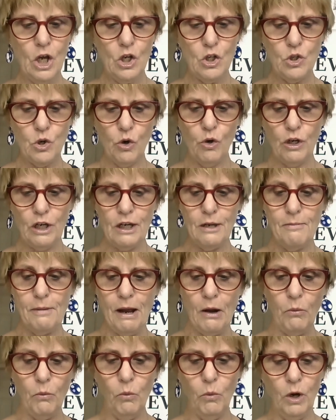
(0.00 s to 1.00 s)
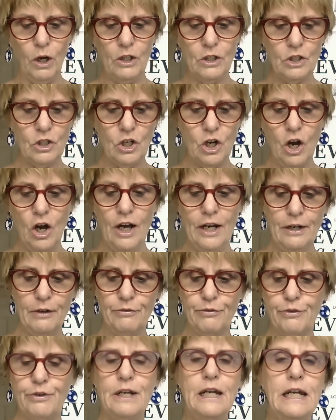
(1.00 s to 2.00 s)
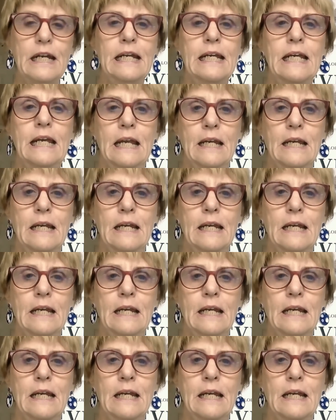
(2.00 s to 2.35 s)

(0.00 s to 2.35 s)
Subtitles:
talking about what kind of reading